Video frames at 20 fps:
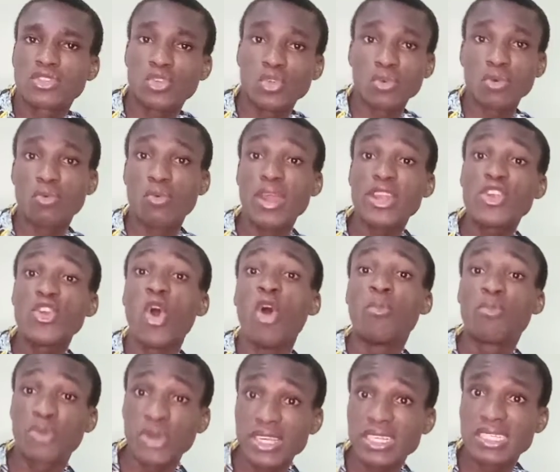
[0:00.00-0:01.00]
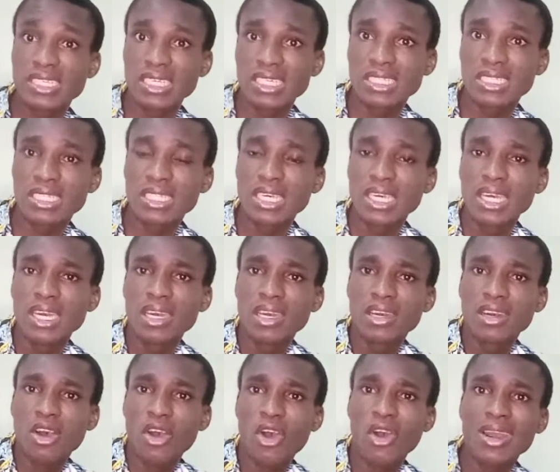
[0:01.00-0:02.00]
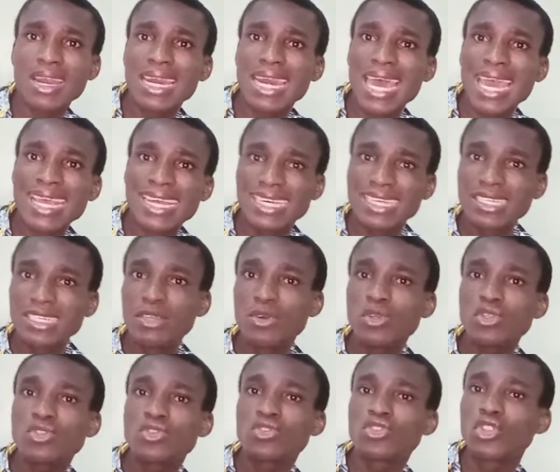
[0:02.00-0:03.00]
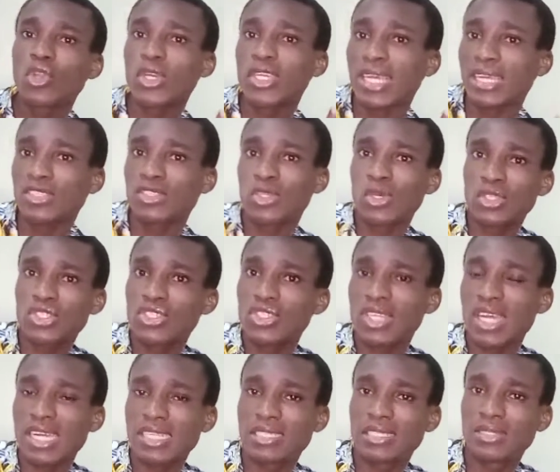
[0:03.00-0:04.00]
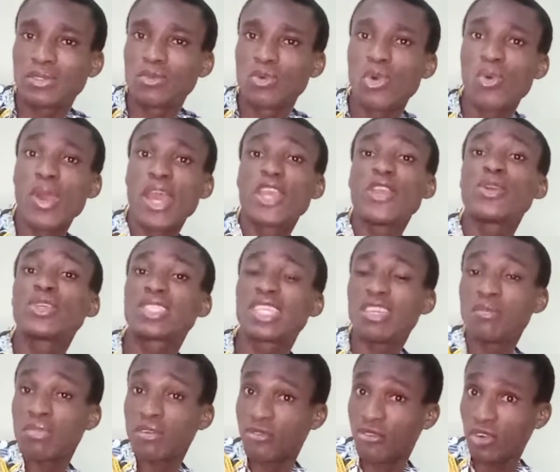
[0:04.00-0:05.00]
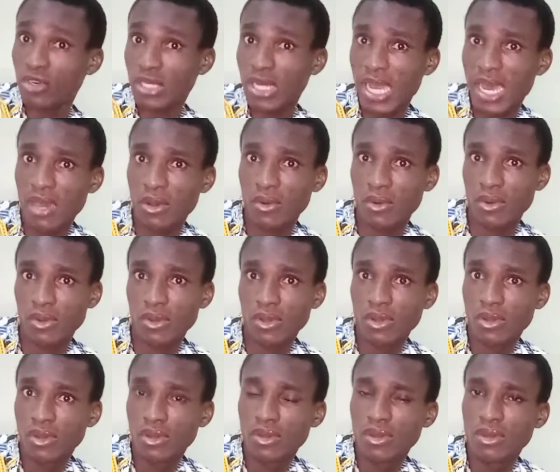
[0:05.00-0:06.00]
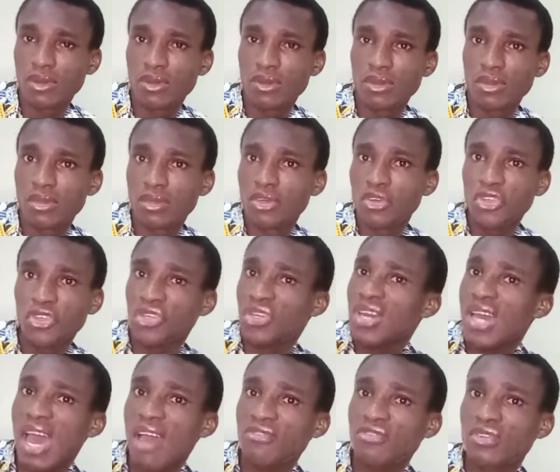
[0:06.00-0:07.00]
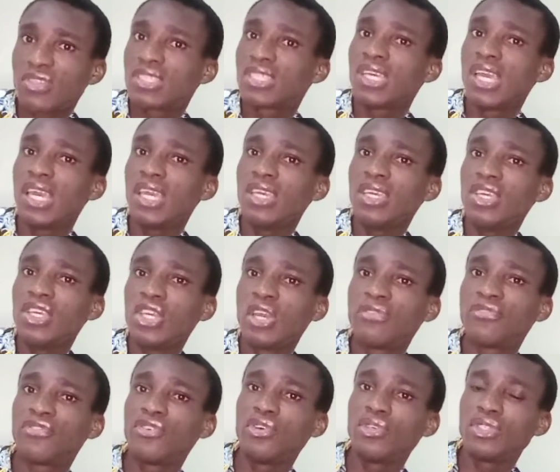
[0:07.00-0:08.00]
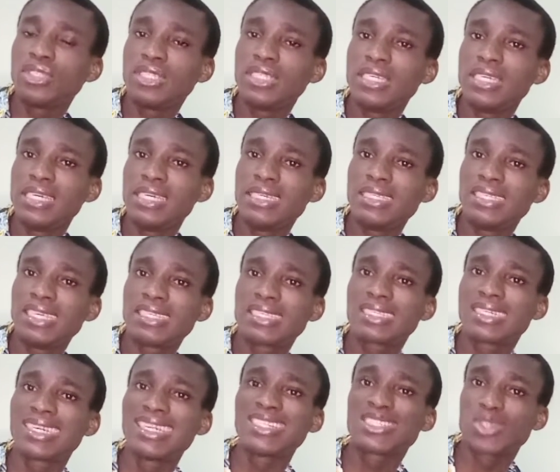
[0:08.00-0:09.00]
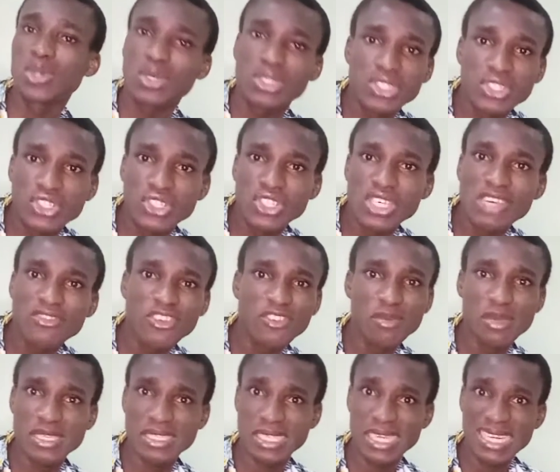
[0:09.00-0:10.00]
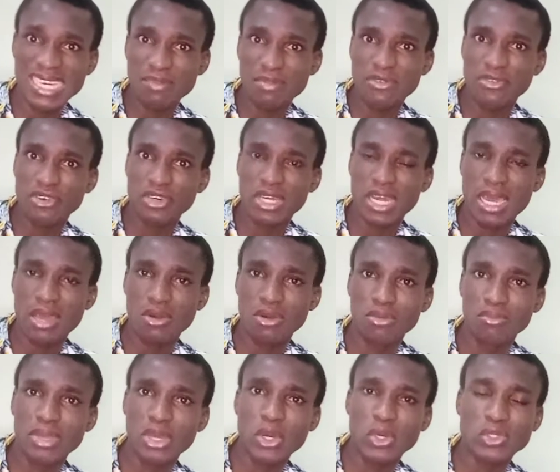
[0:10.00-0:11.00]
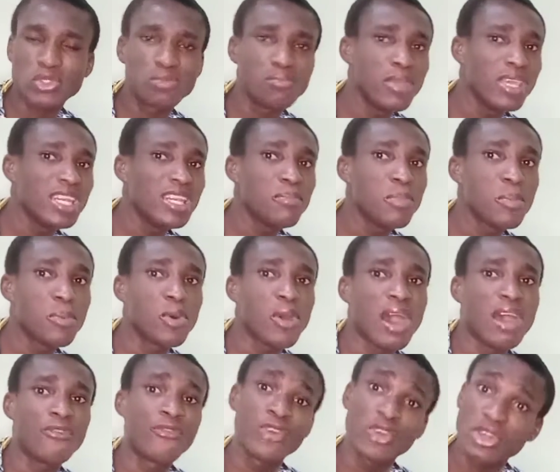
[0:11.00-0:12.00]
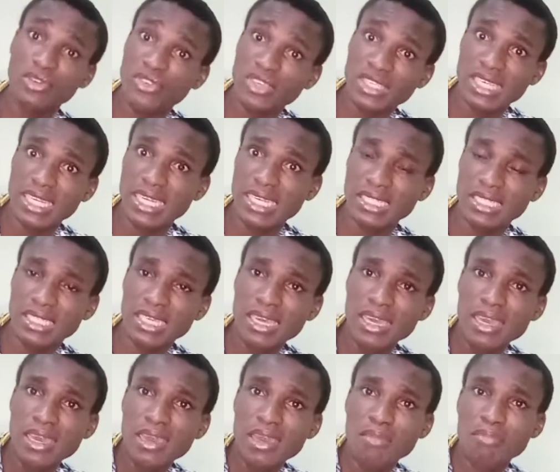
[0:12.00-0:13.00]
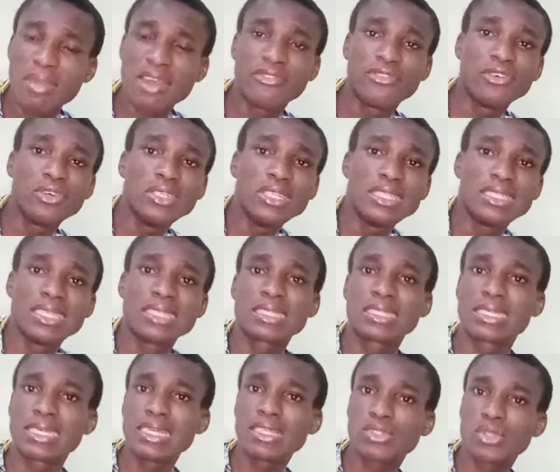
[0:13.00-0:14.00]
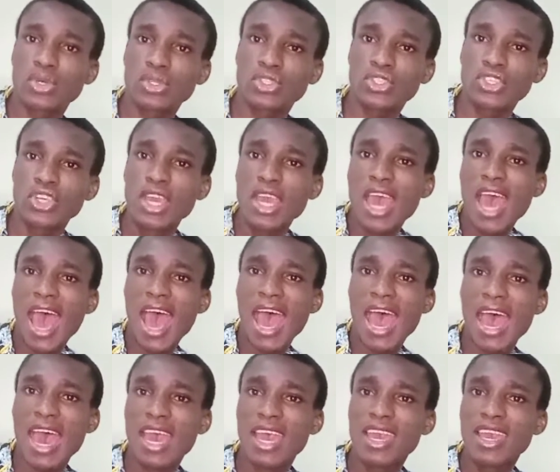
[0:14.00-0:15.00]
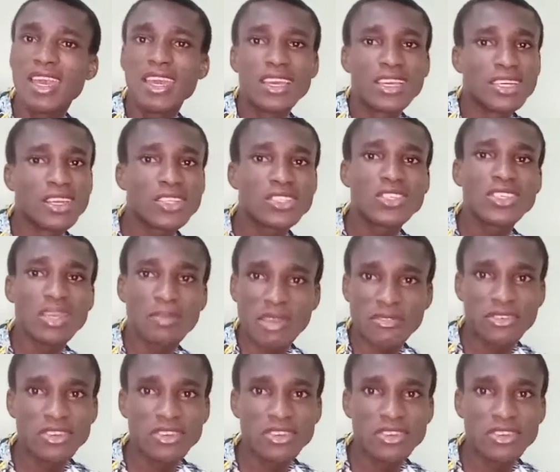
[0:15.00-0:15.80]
to when you operate it, unlike those Nokia Touch that we were using before now, you don't have to say your phone is a screen touch if you've been saying it before now, because many people are fond of using it. My phone is a screen touch. Don't you know